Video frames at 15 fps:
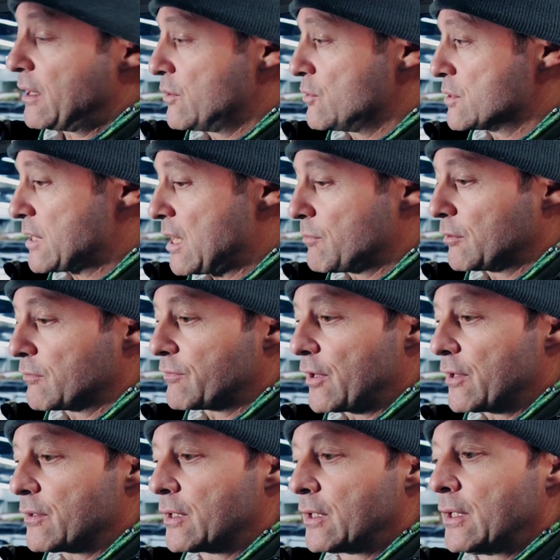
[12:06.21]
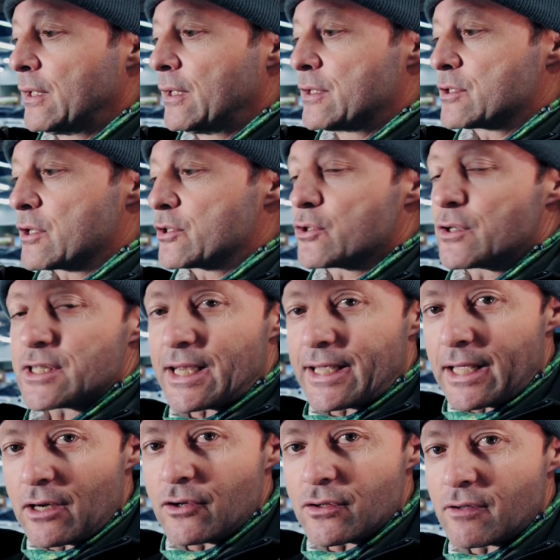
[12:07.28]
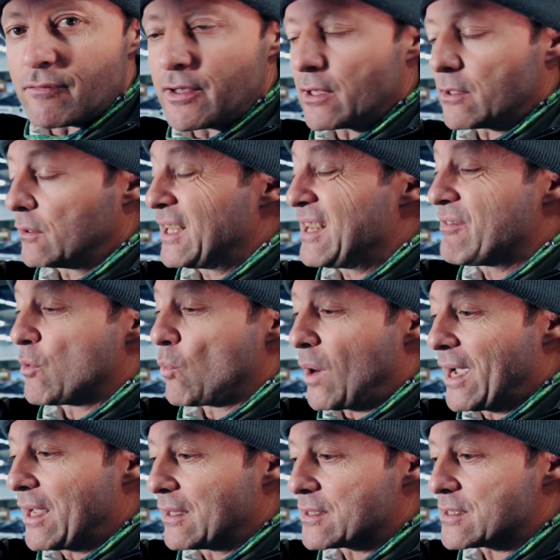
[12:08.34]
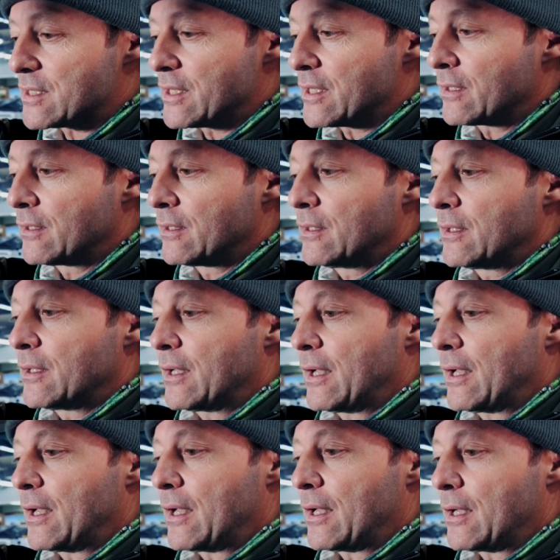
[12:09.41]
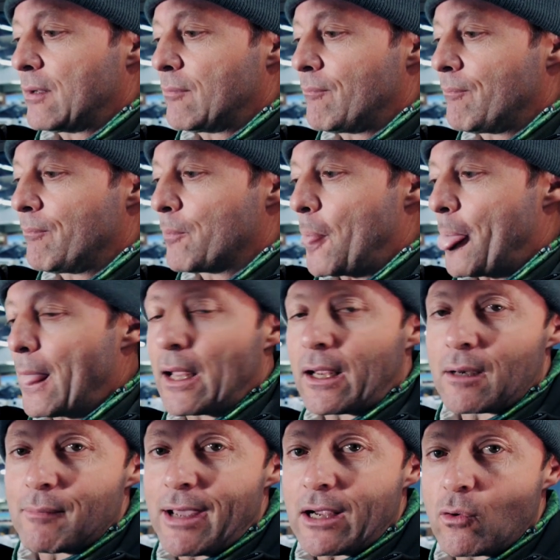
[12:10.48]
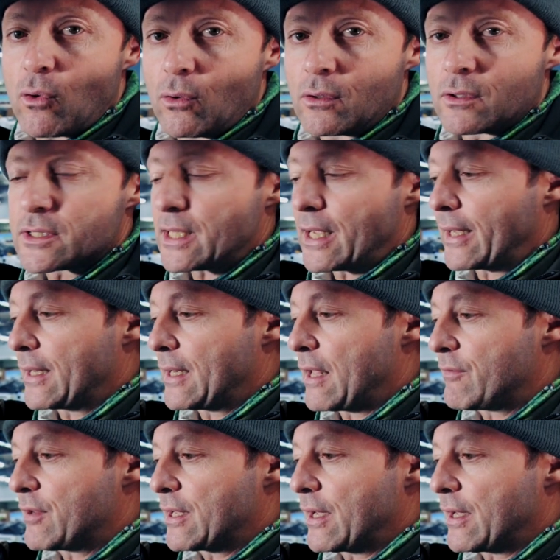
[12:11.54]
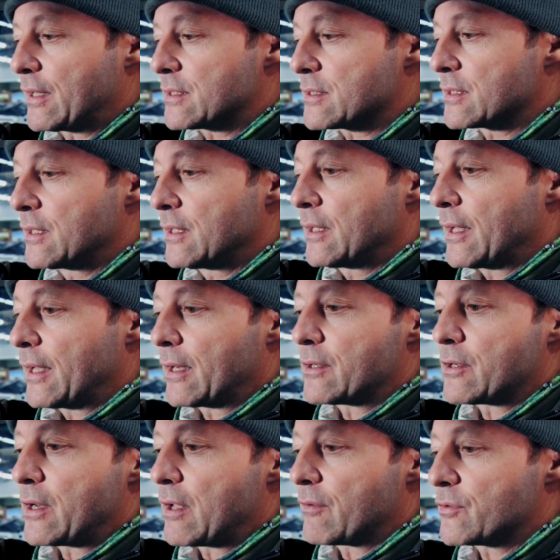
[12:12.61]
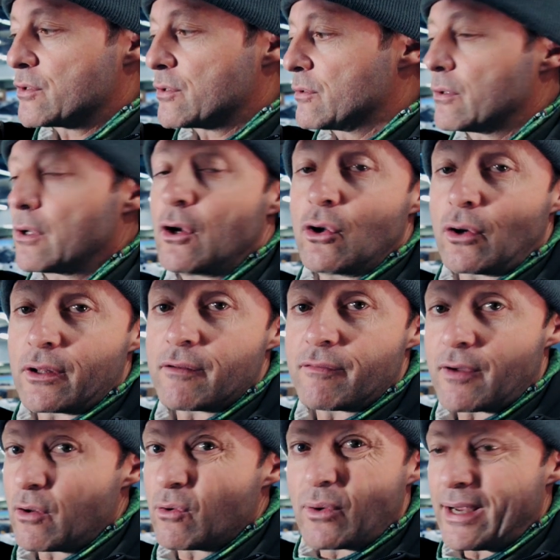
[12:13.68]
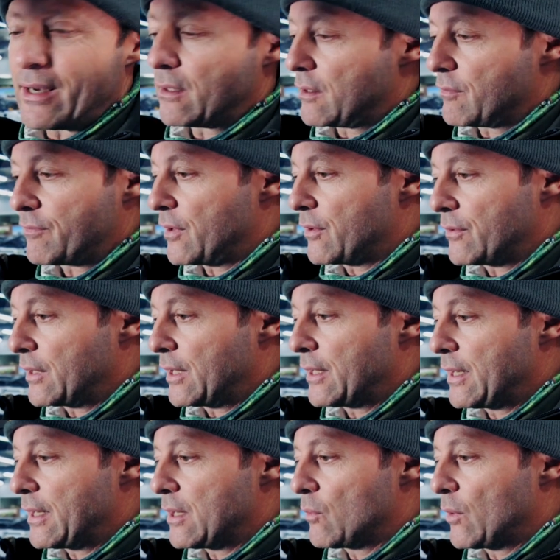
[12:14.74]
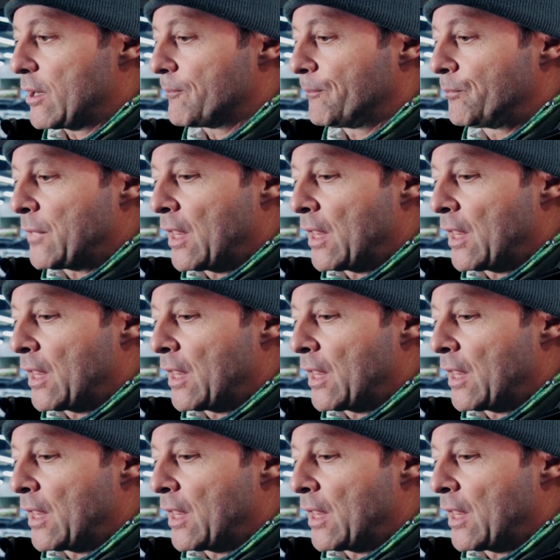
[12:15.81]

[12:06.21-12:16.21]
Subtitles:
I use Apple phone. So as soon as I get into the vehicle, even wirelessly, I can make calls, I can navigate, and I don't have to look at the phone or handle the phone in any way.